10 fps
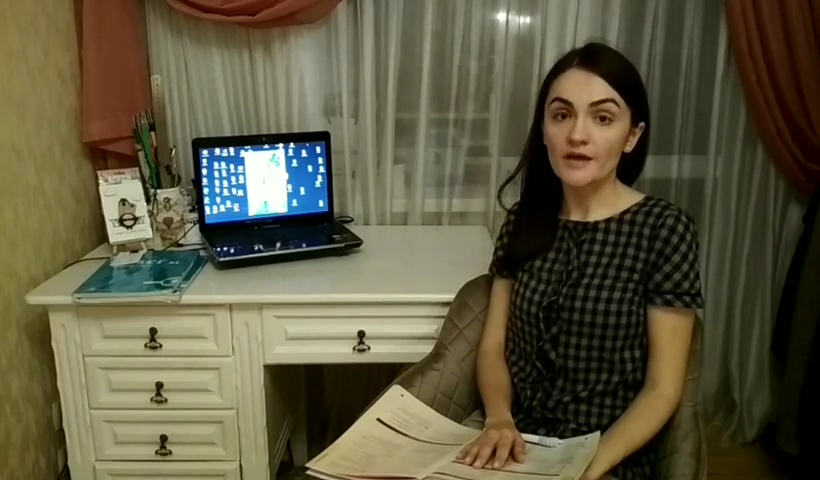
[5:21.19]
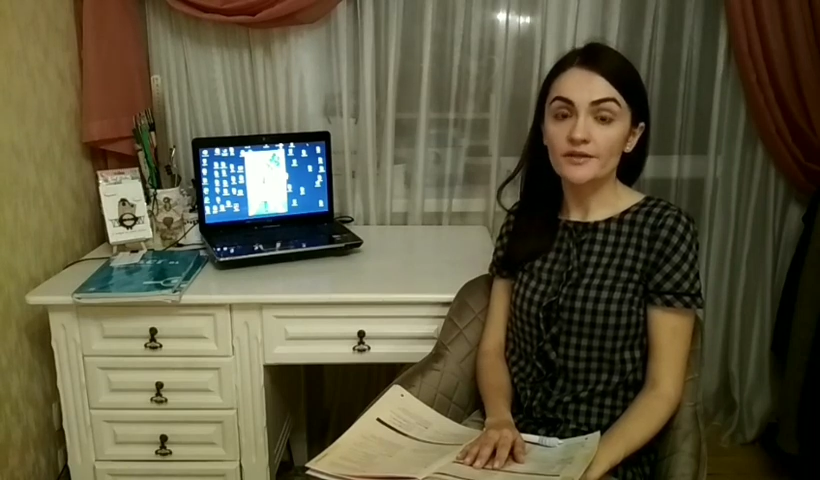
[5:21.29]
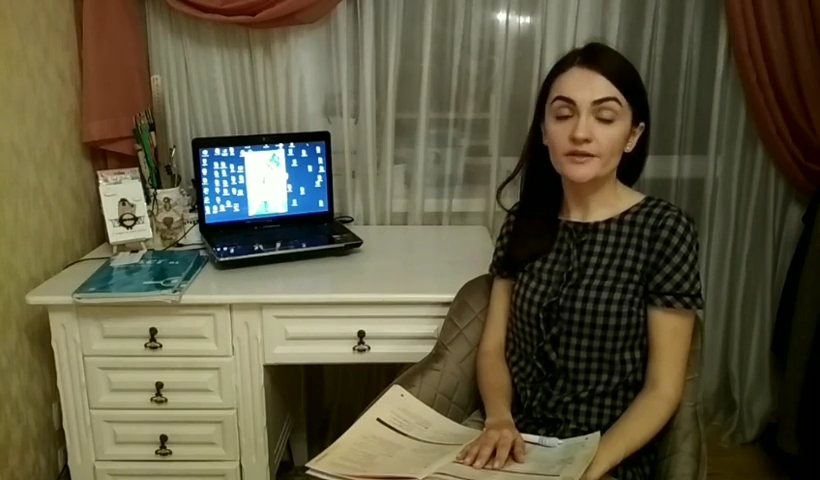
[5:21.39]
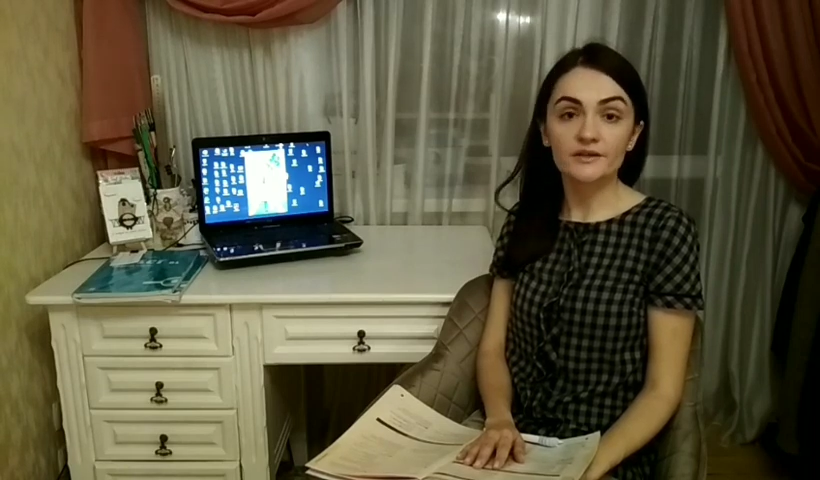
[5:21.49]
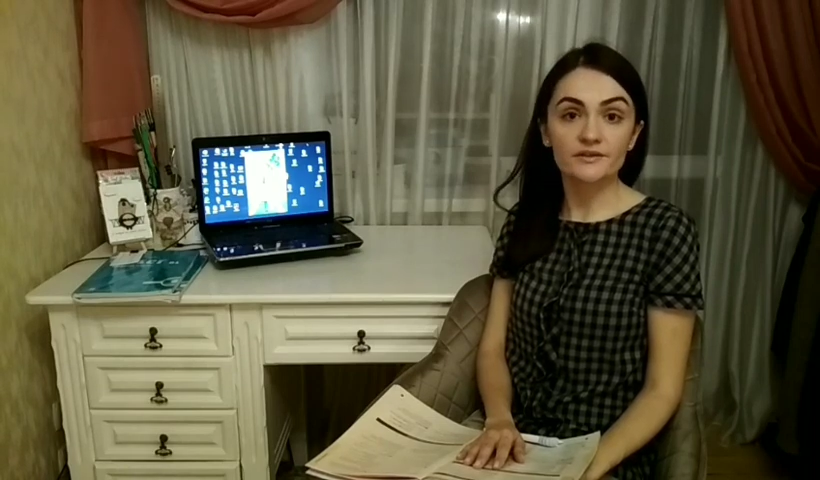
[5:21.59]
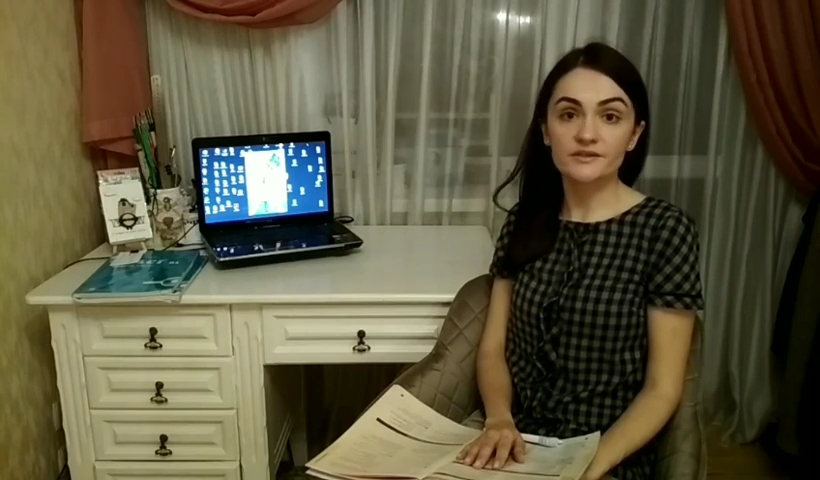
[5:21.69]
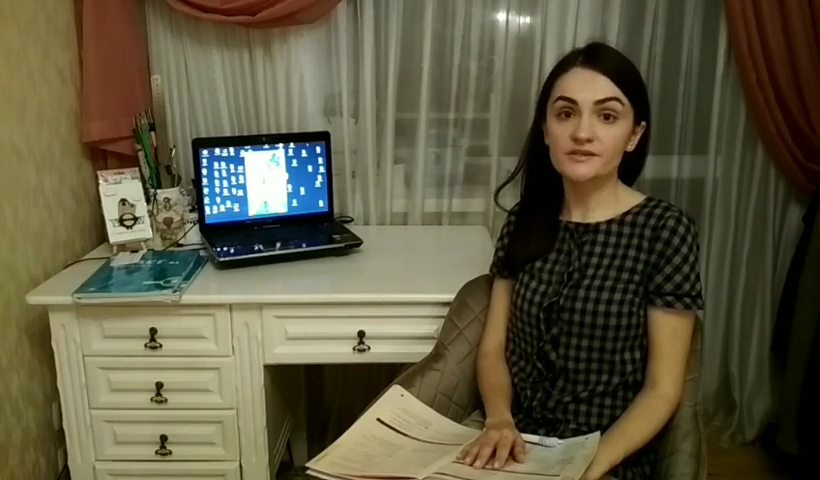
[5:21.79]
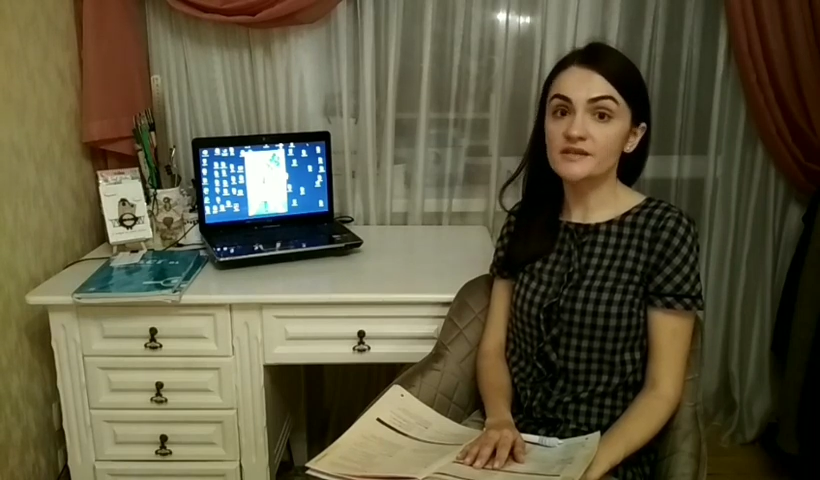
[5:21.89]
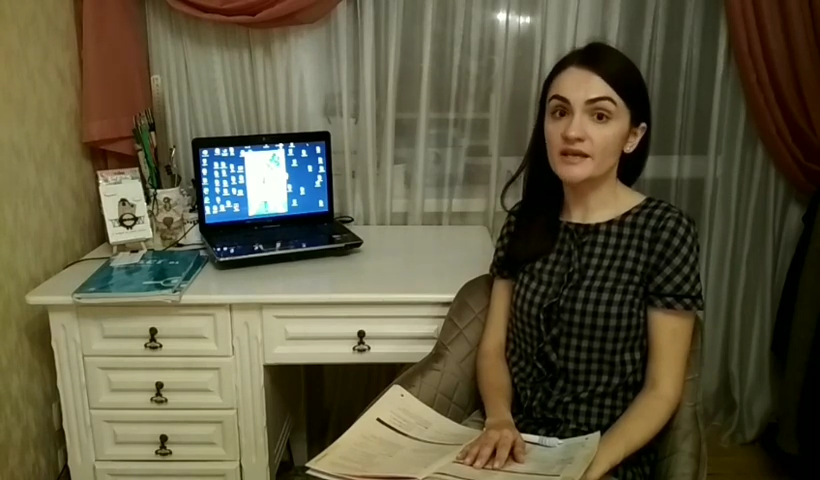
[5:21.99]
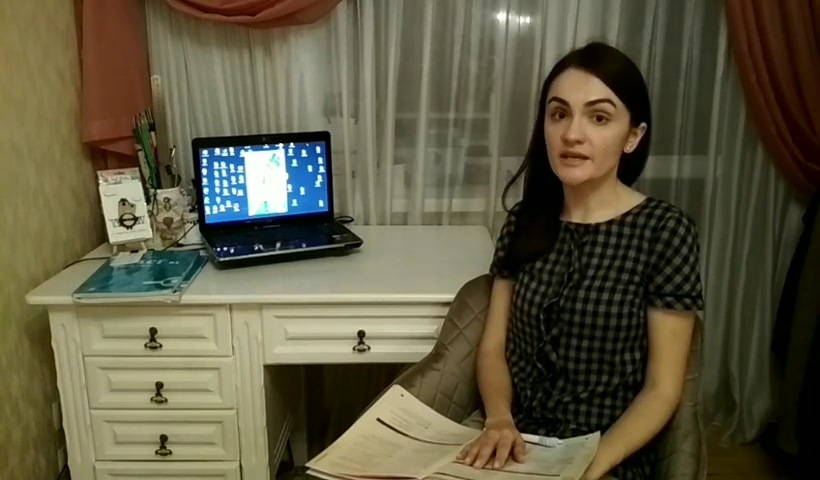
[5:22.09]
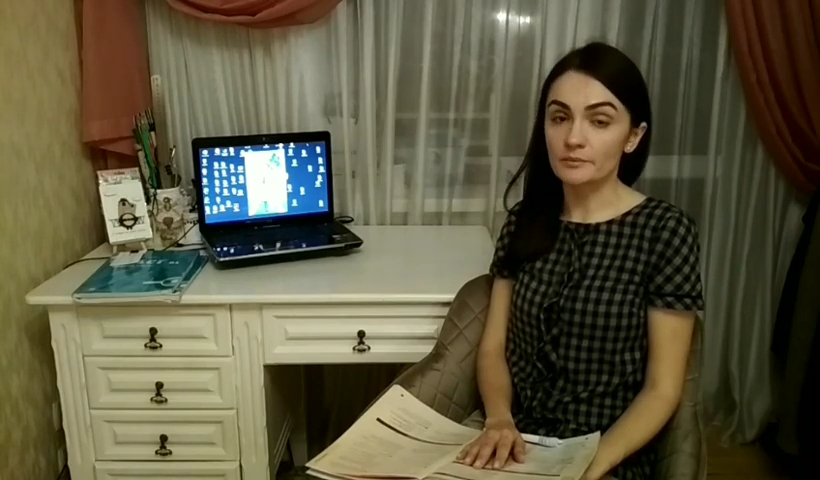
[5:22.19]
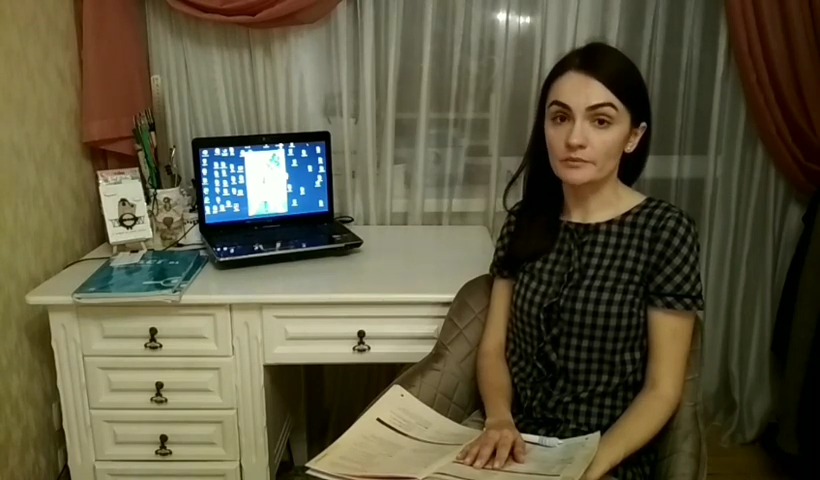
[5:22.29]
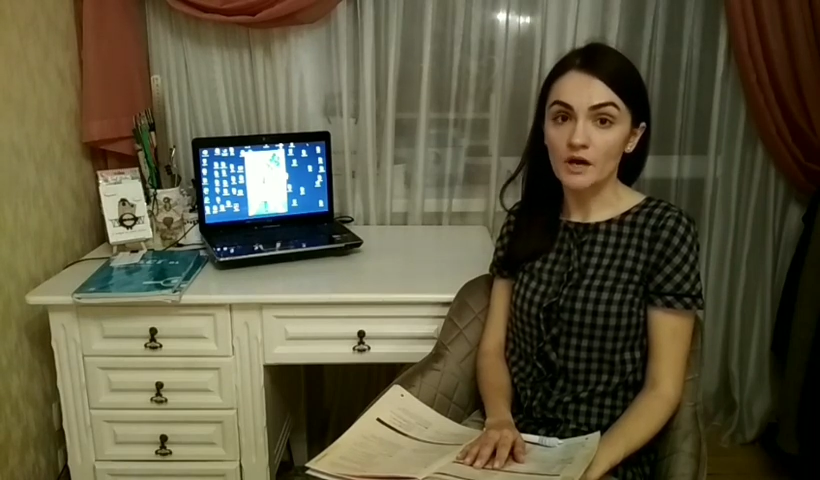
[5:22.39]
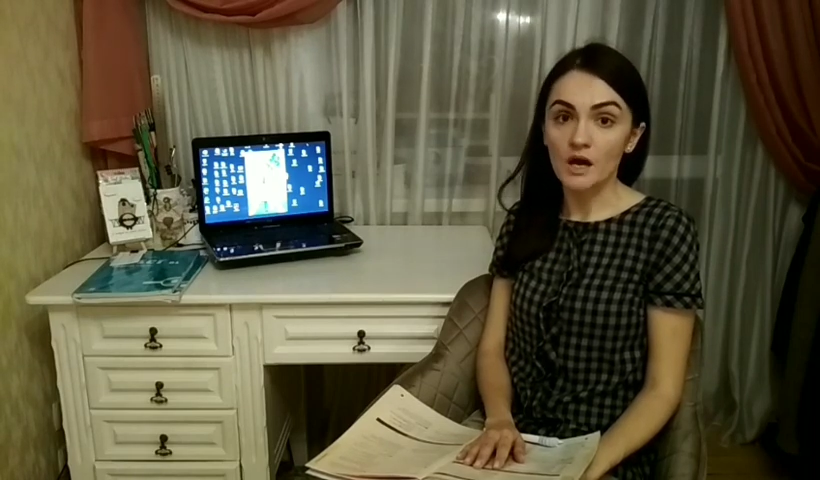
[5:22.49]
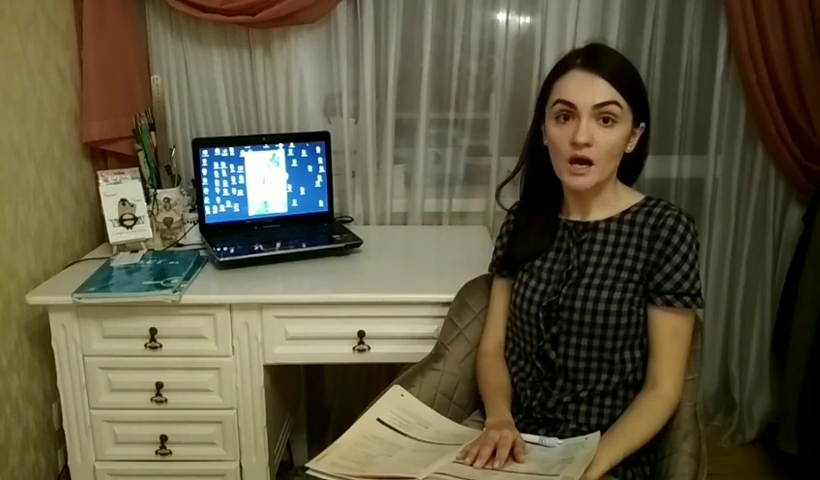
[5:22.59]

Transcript: They are the same,